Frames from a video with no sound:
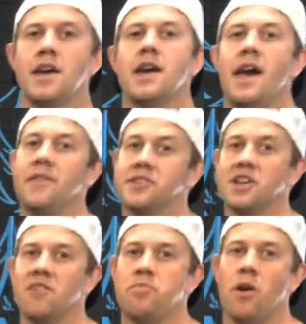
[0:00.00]
And the
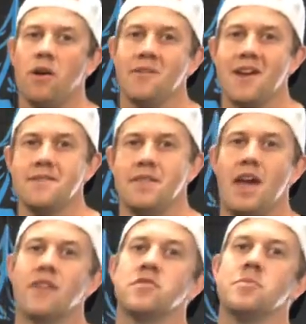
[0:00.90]
tough part, right?
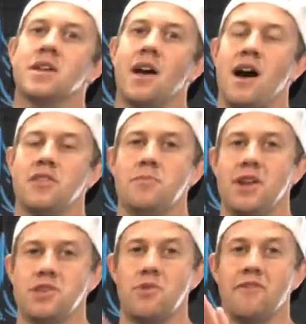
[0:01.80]
Every minute on the
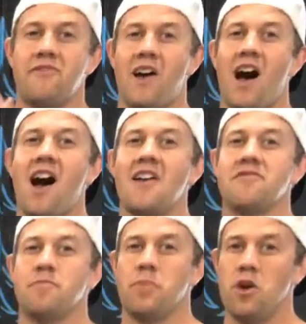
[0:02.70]
minute, you have
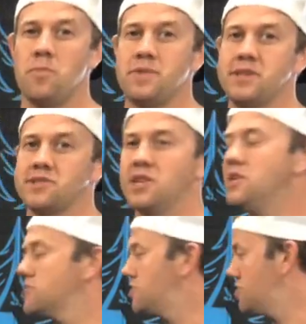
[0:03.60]
5 burpees.
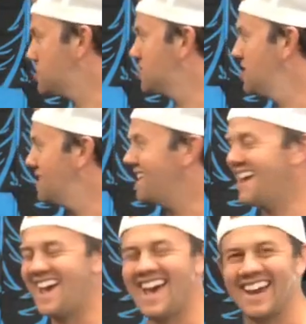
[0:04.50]
So just,
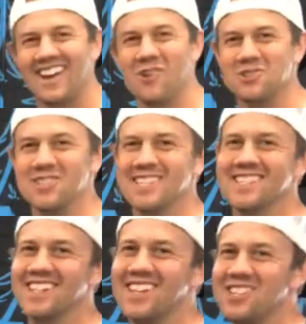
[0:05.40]
yeah, Coach
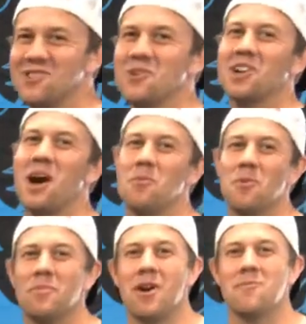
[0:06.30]
Alyssa's gonna do a
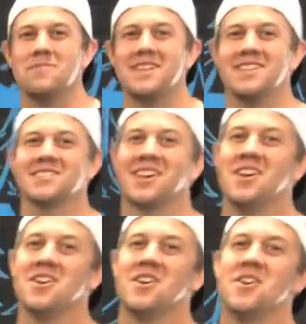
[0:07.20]
couple burpees.
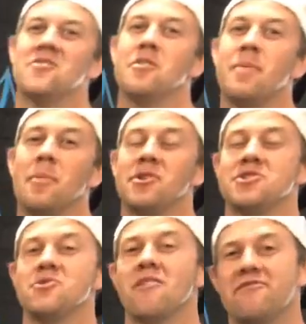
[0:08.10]
Remember,
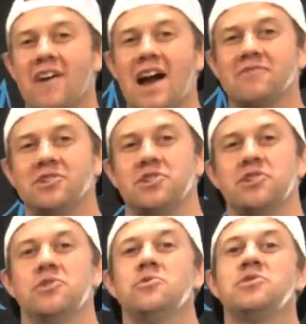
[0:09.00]
you have 5 to
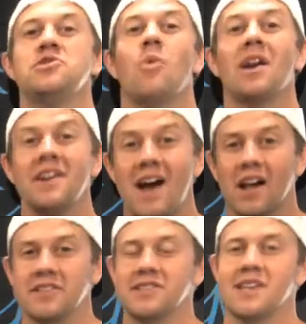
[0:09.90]
do. You wanna
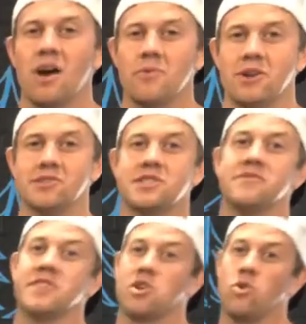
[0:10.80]
knock these out
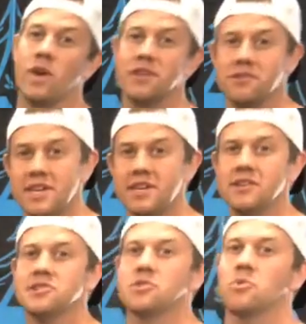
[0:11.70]
relatively quickly.
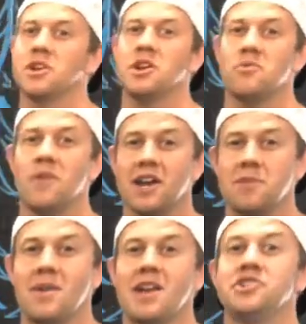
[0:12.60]
So we're gonna
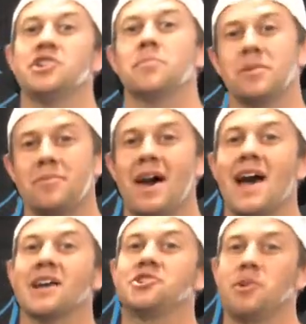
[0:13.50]
recommend jumping
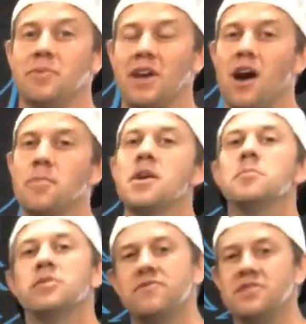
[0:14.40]
back, jumping
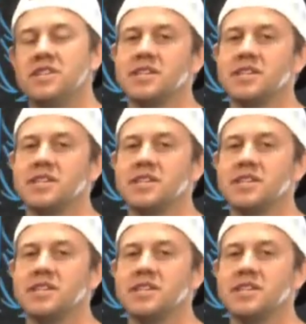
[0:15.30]
up. But if you need to